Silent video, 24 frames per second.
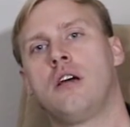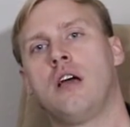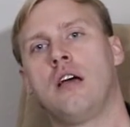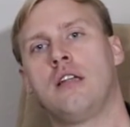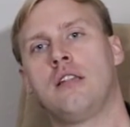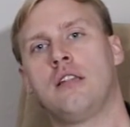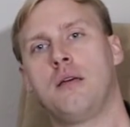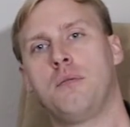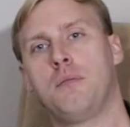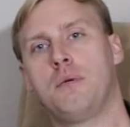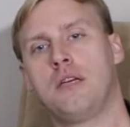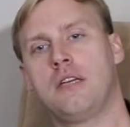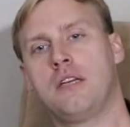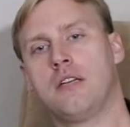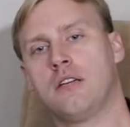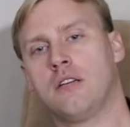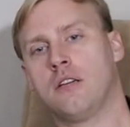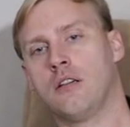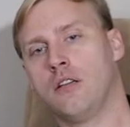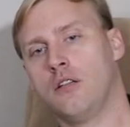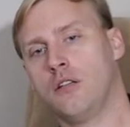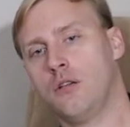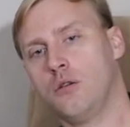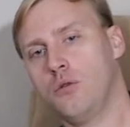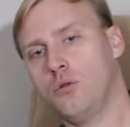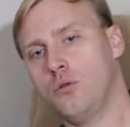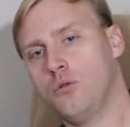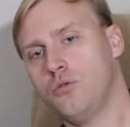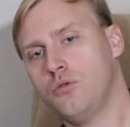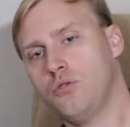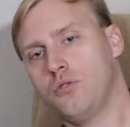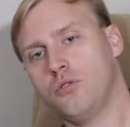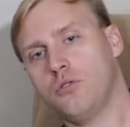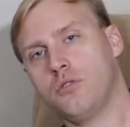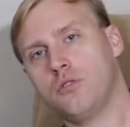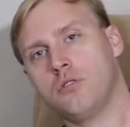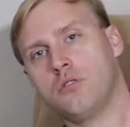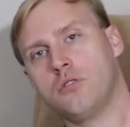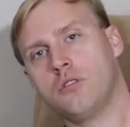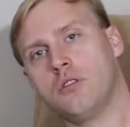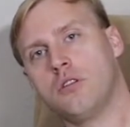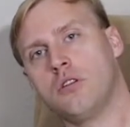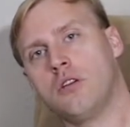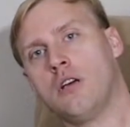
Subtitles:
and they begin to lose.